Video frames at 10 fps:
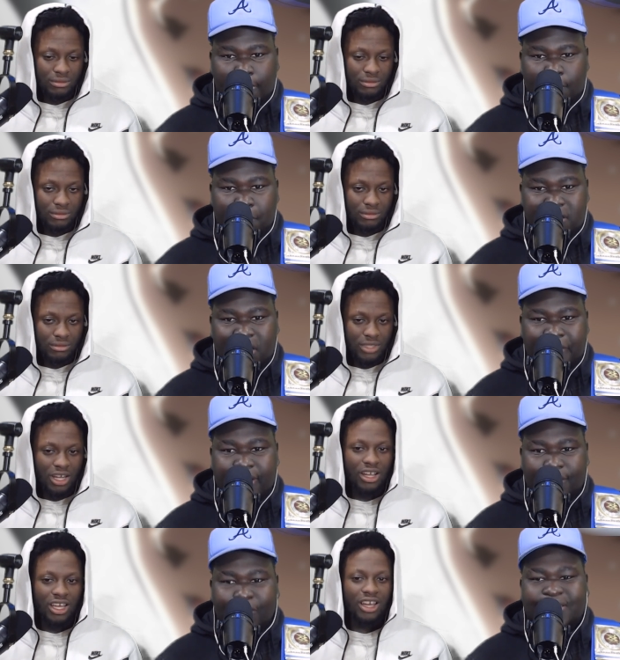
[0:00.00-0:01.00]
Speaker 1: But you made
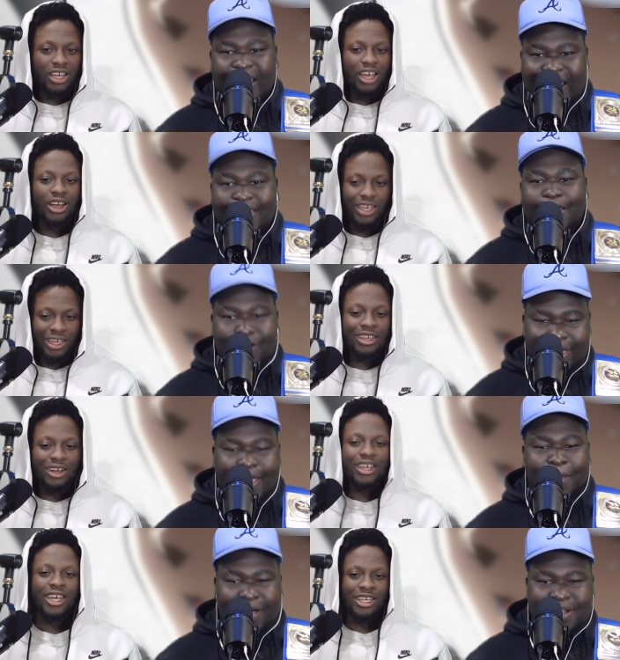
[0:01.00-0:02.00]
it. Okay, okay. okay, okay.
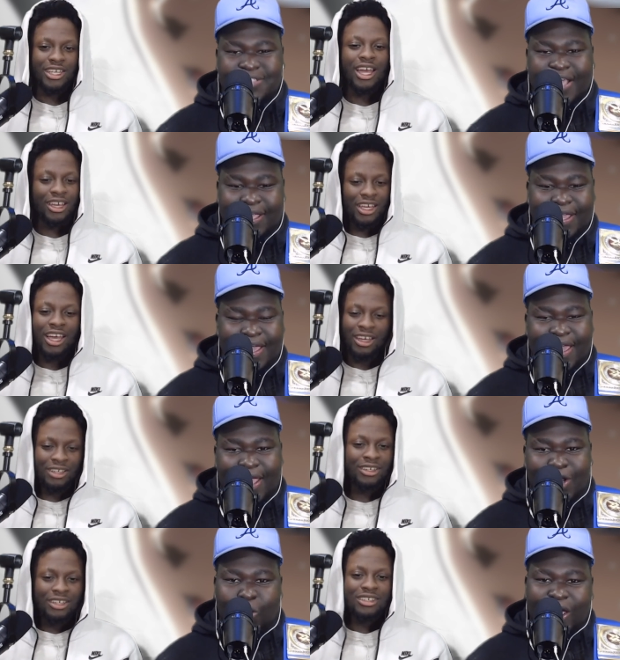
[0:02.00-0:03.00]
okay. I'm about to yeah, say. Yeah.
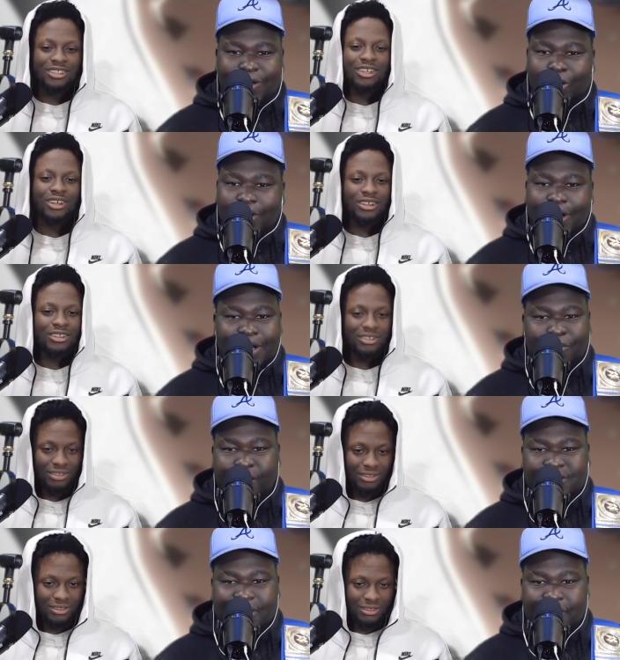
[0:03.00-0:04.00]
In a way, no, so, none of the
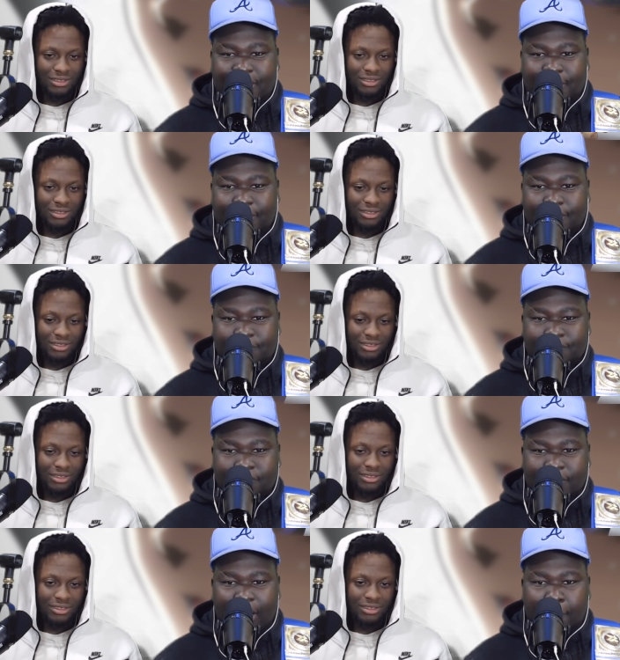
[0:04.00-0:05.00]
boys didn't make it, bro.
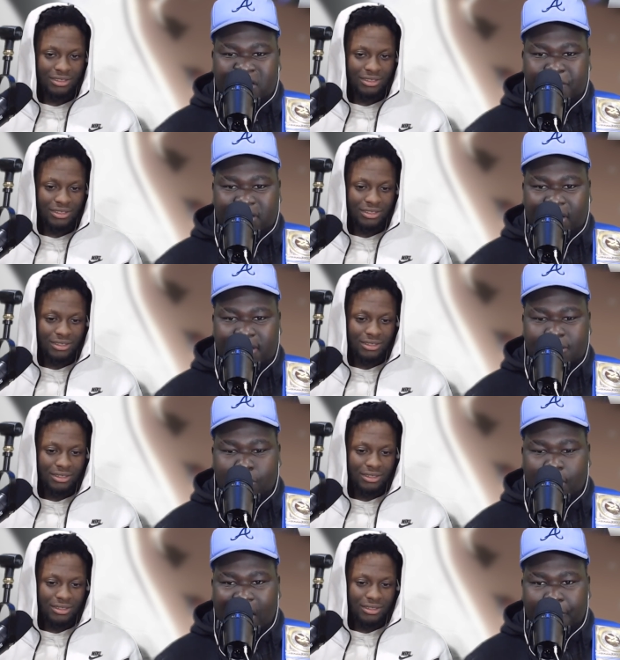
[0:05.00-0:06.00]
I'm expecting at least
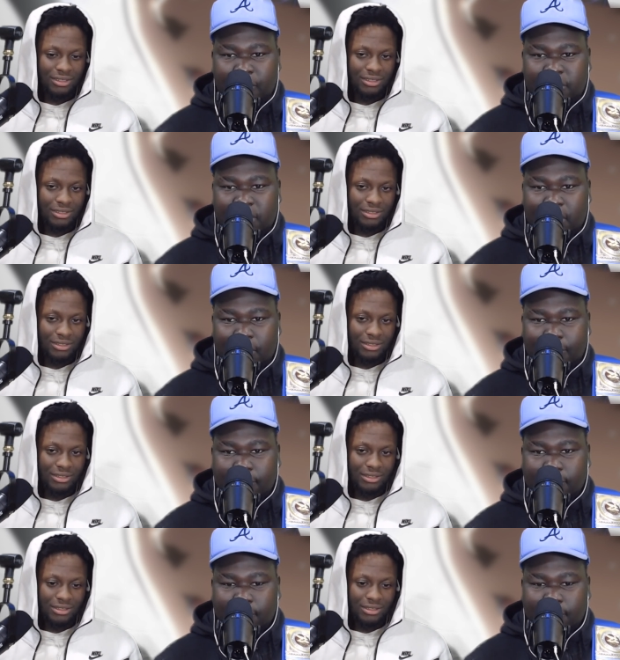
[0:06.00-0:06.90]
Kunigami or Chigiri, bro.